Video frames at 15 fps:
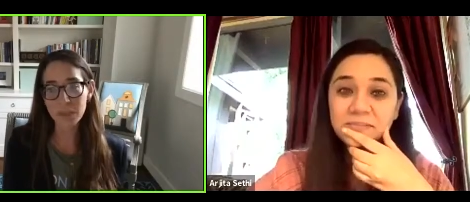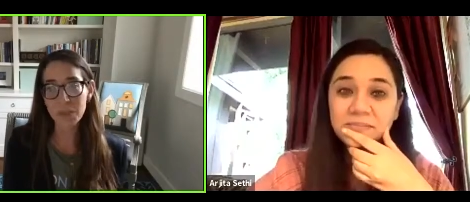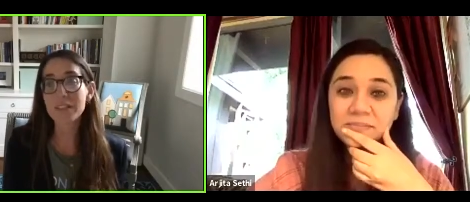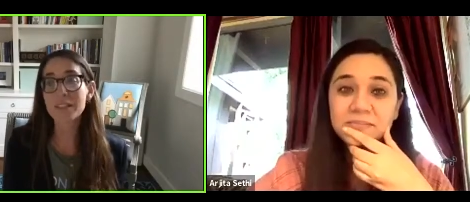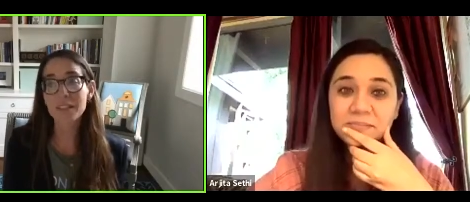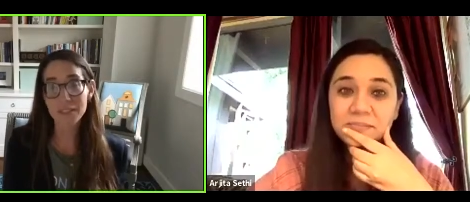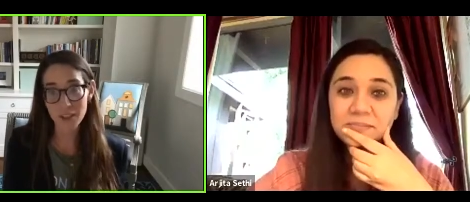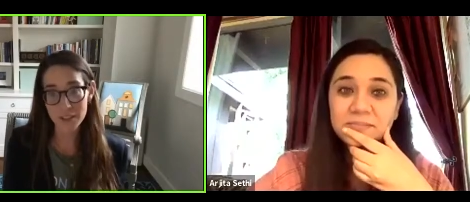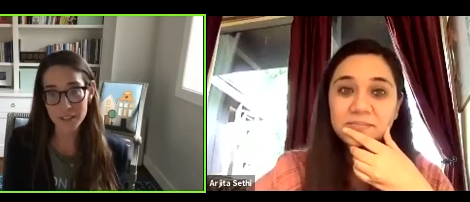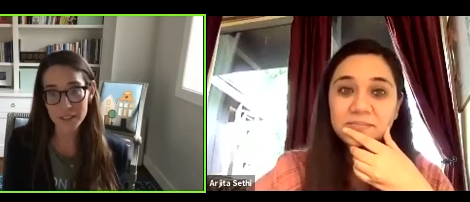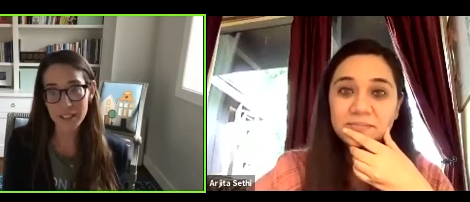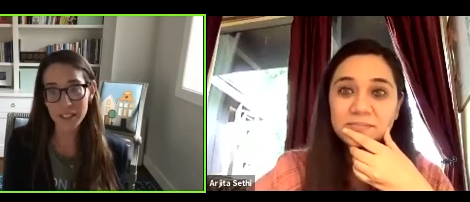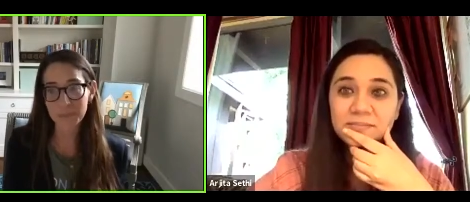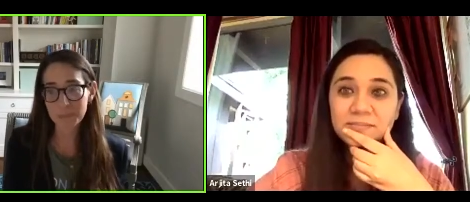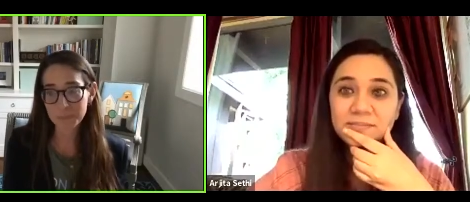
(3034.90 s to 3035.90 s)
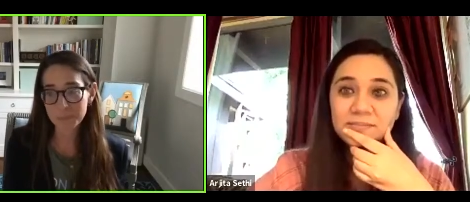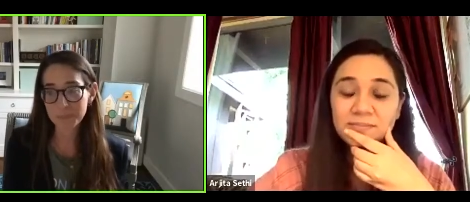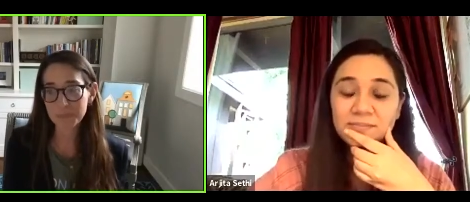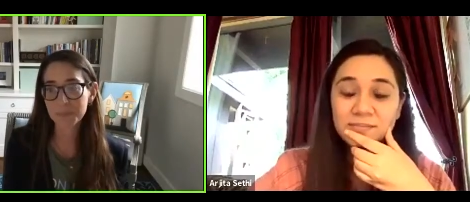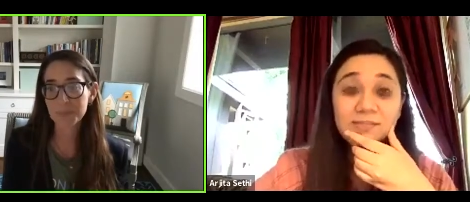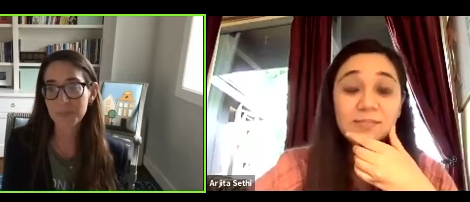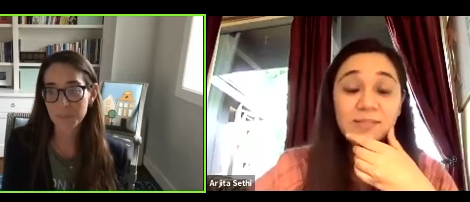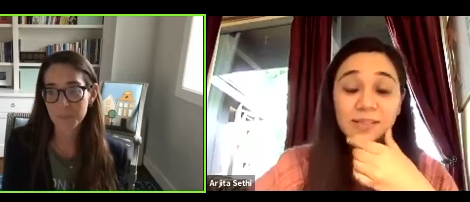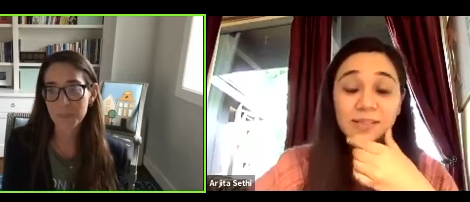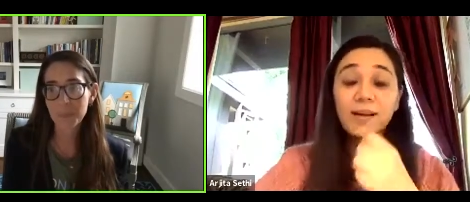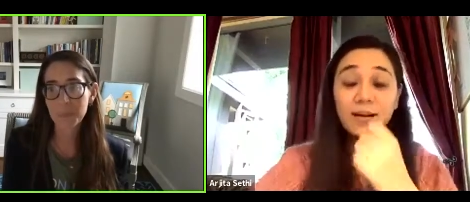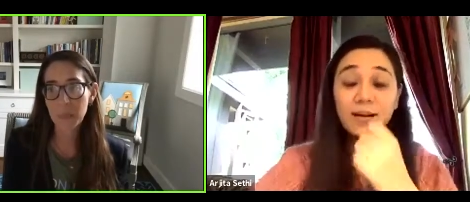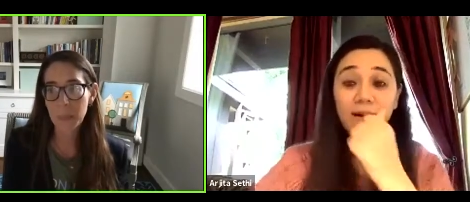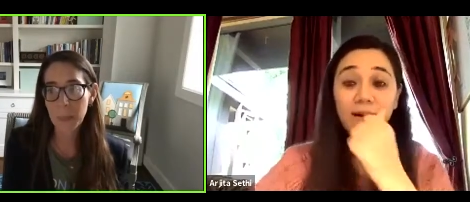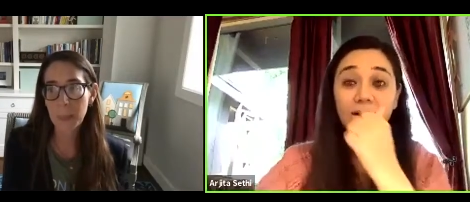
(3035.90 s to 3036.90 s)
Speaker 1: it's exhausting
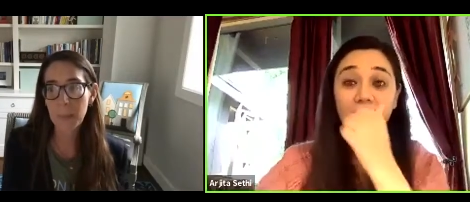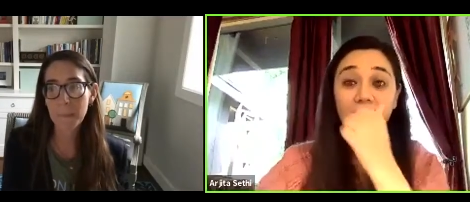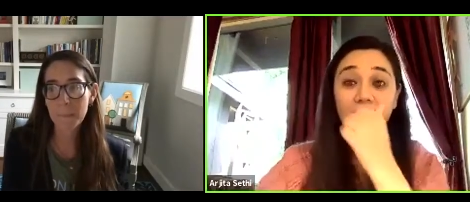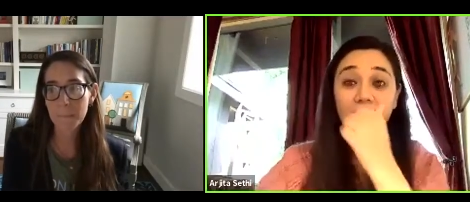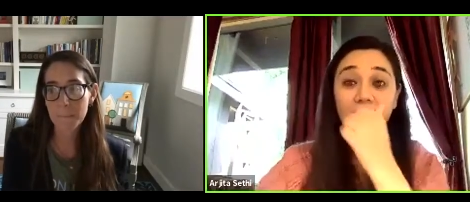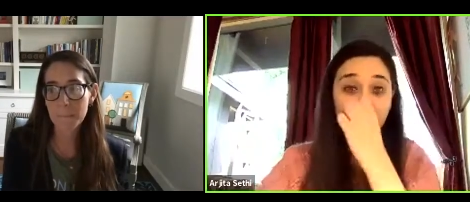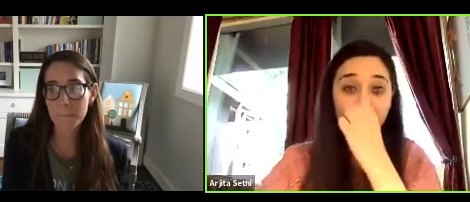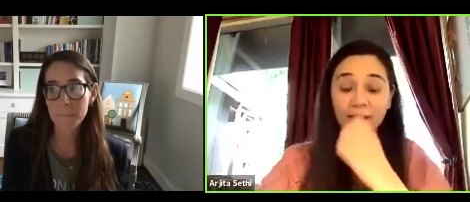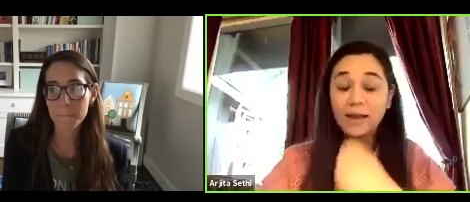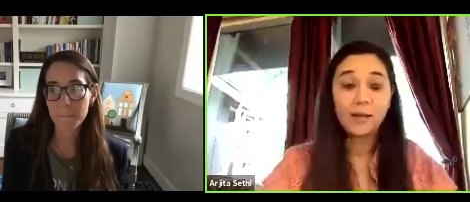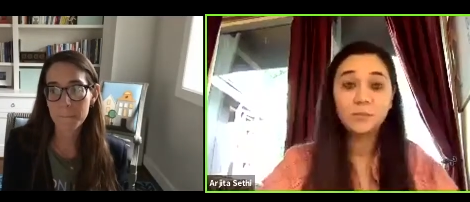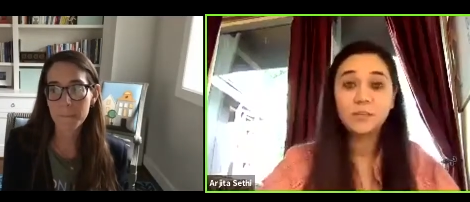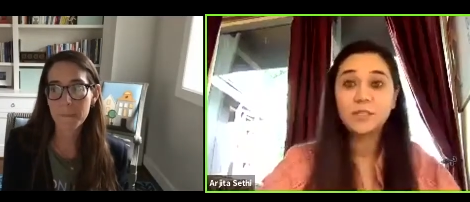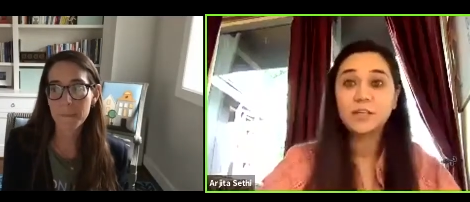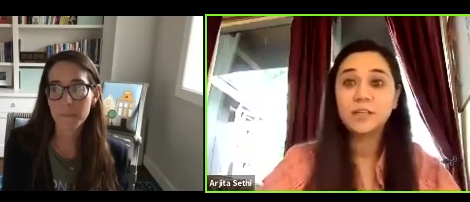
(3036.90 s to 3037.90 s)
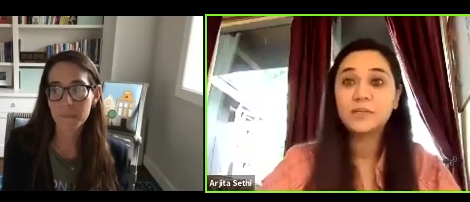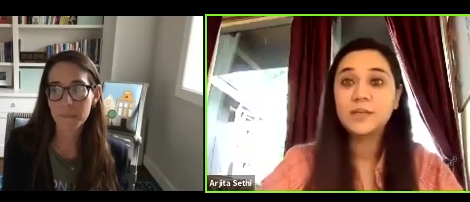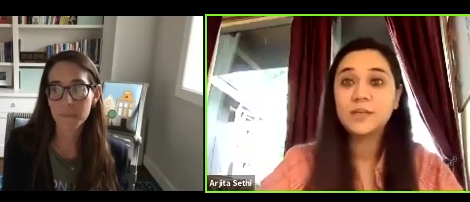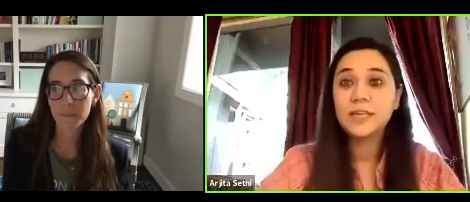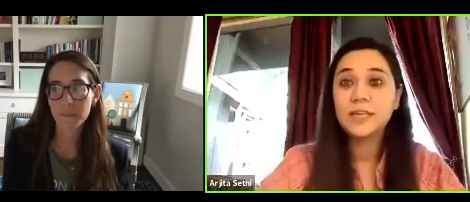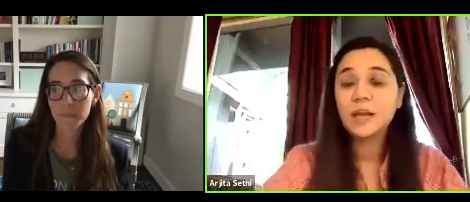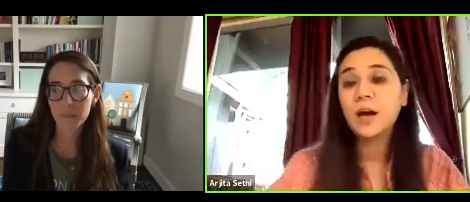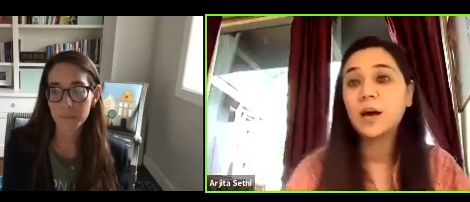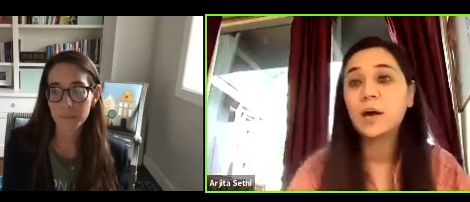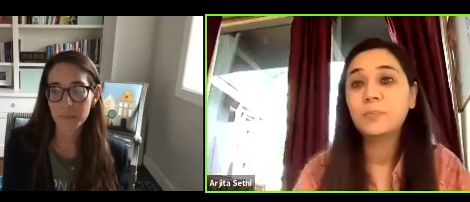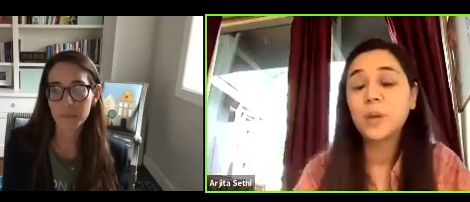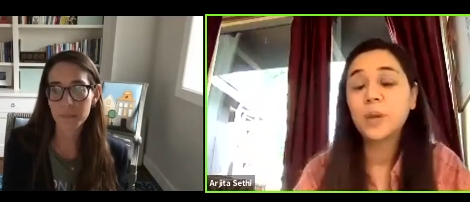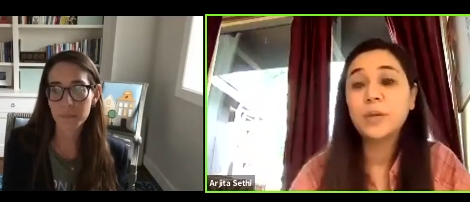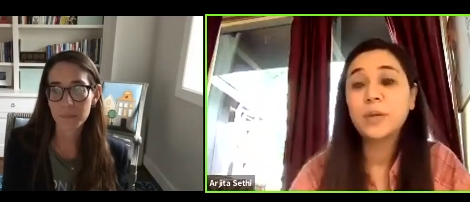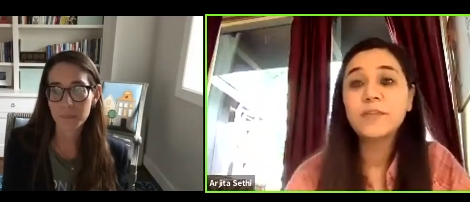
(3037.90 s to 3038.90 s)
yeah, yeah, absolutely. Um,
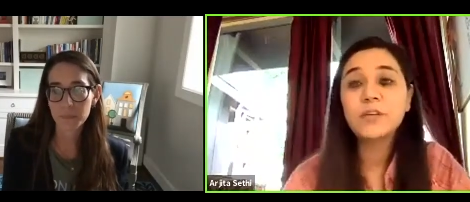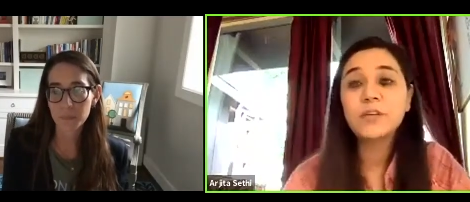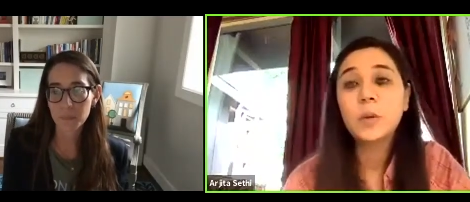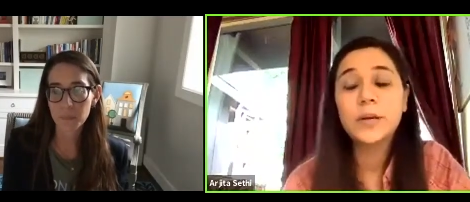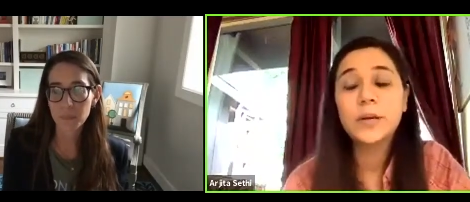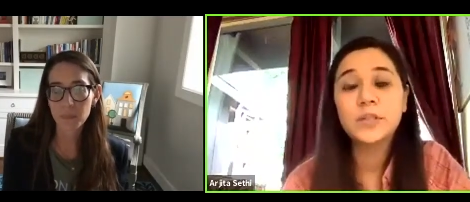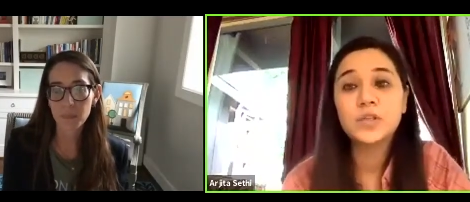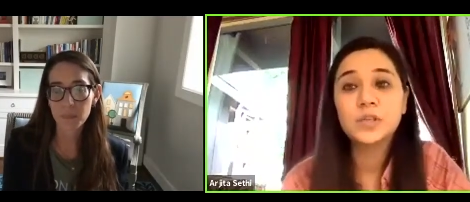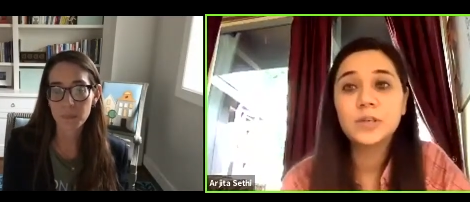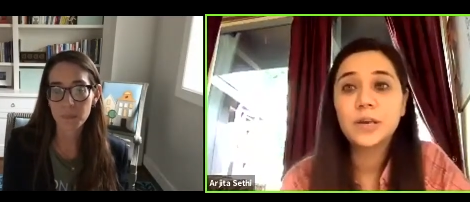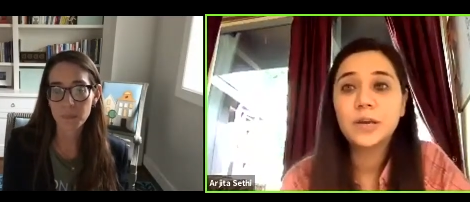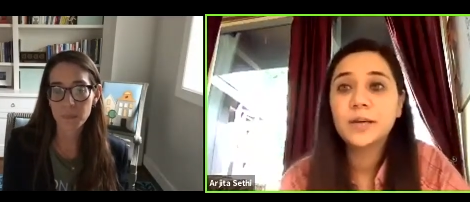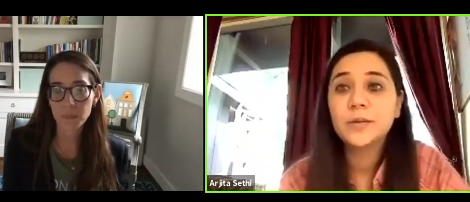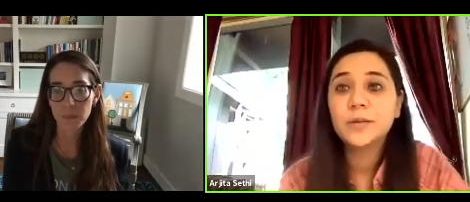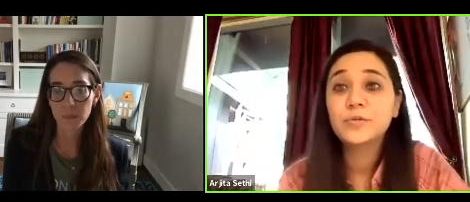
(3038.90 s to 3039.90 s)
we have a question, Caroline,